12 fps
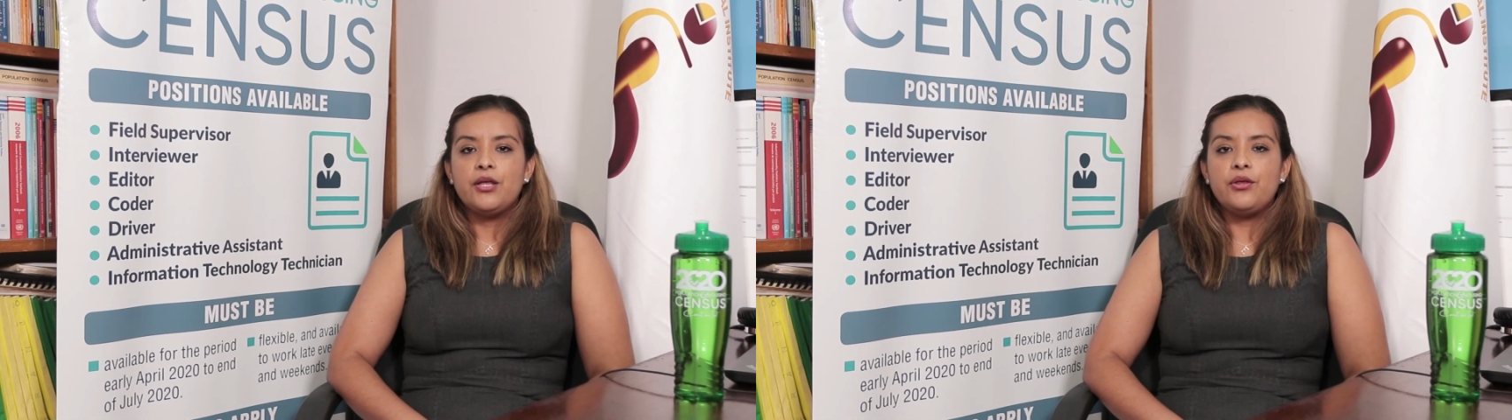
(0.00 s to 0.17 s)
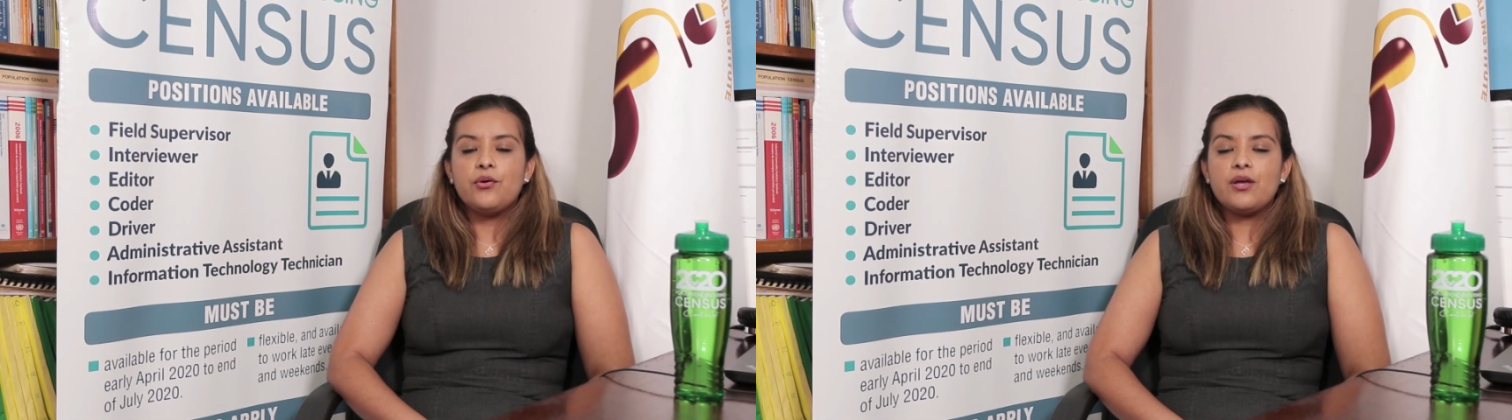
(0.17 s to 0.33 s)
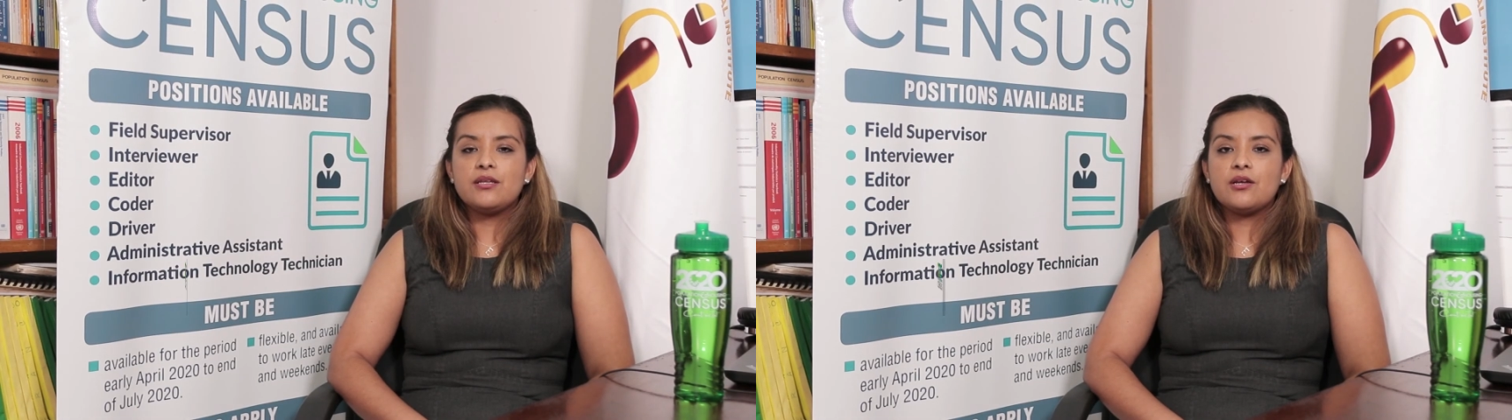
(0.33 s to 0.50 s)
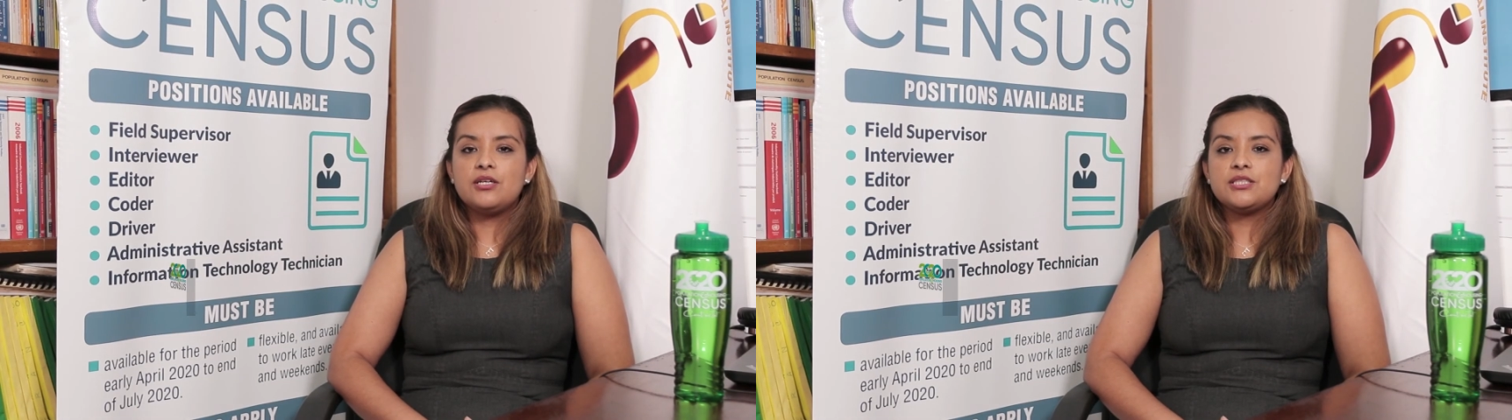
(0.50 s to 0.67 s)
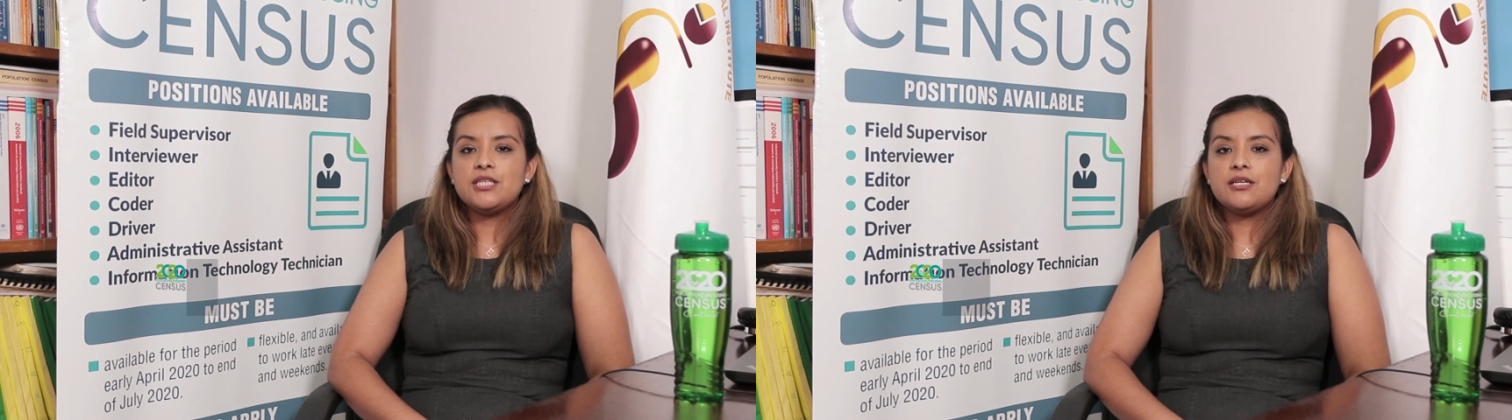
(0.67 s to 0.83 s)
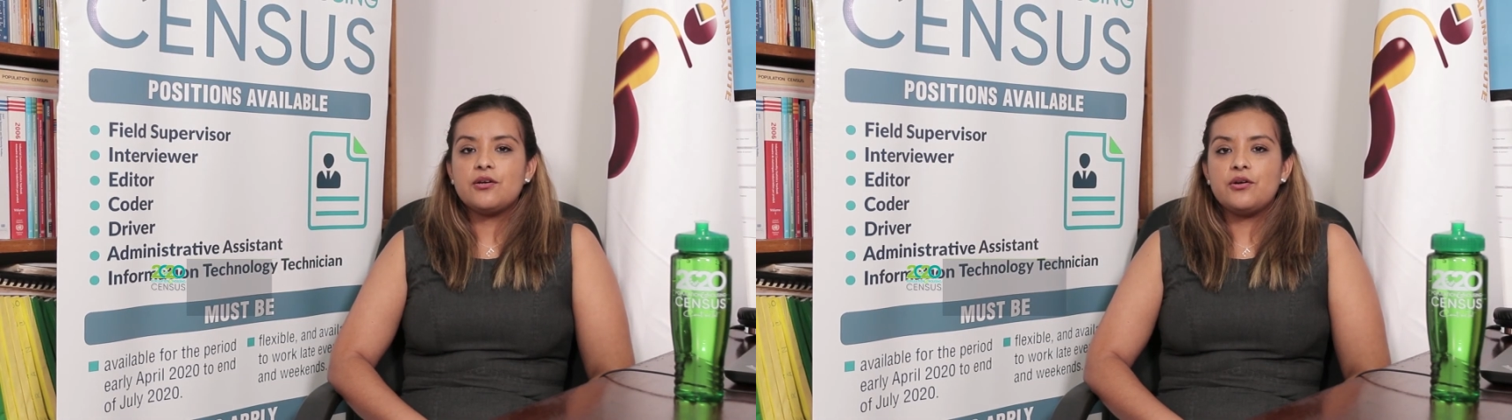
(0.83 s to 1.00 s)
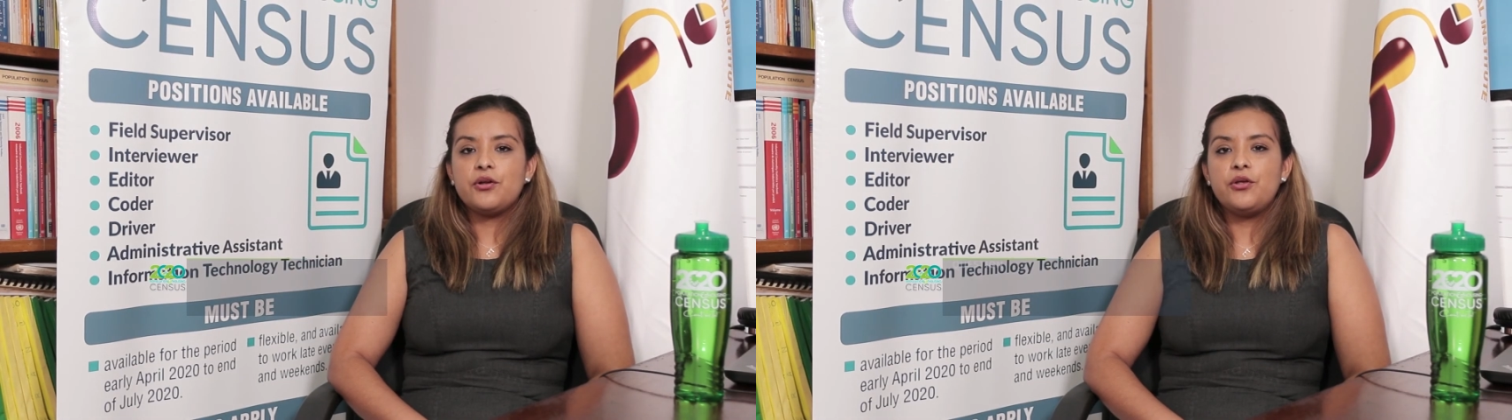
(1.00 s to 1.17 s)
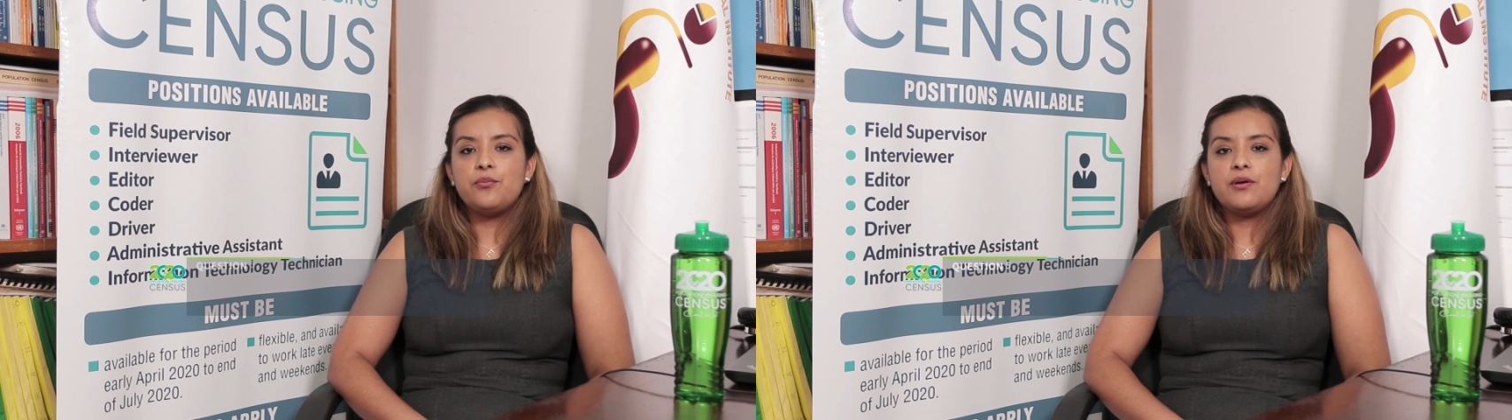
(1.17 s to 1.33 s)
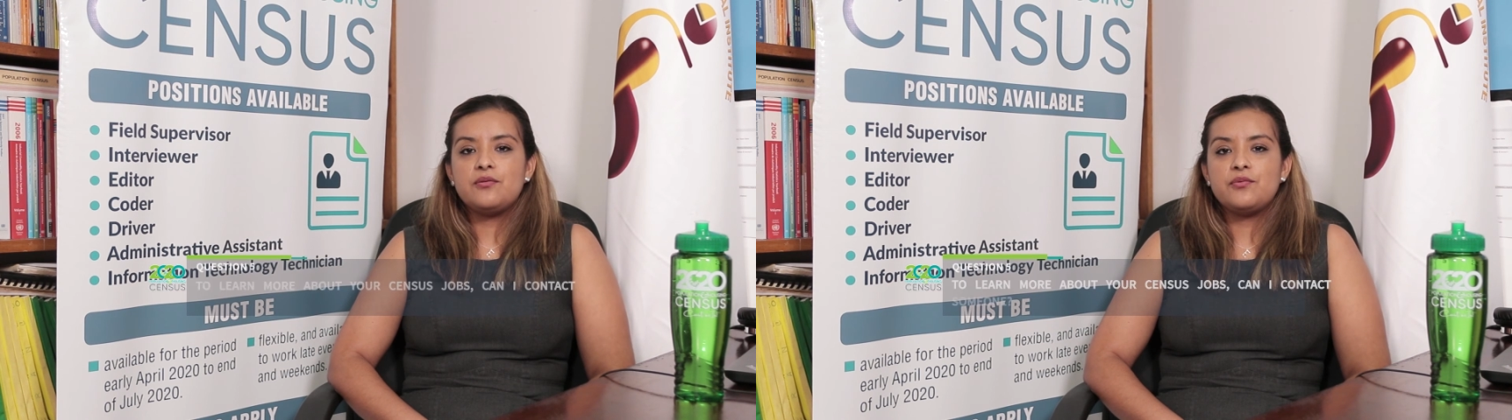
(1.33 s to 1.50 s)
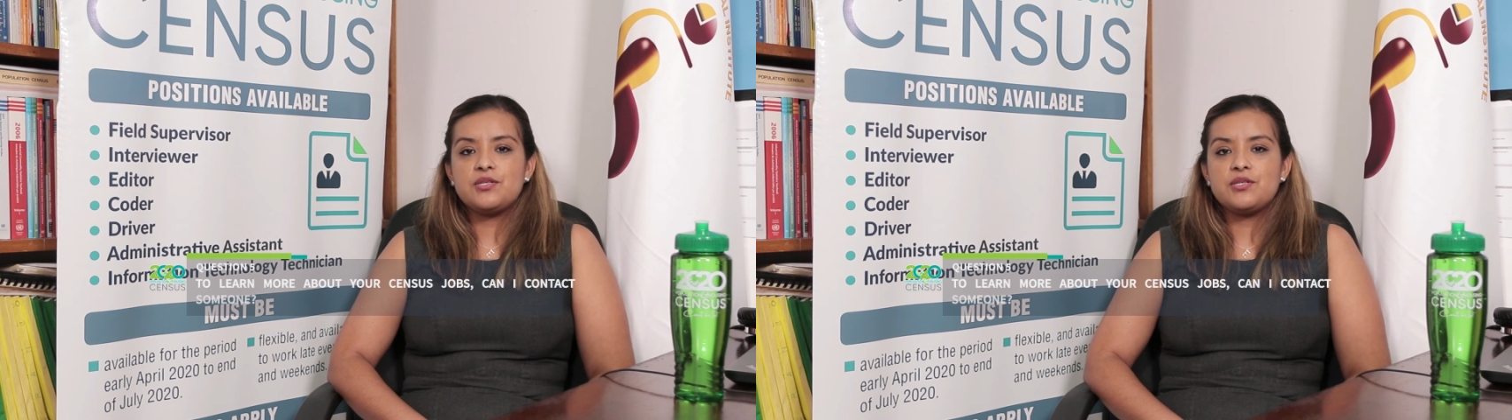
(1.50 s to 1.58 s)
You can contact our Human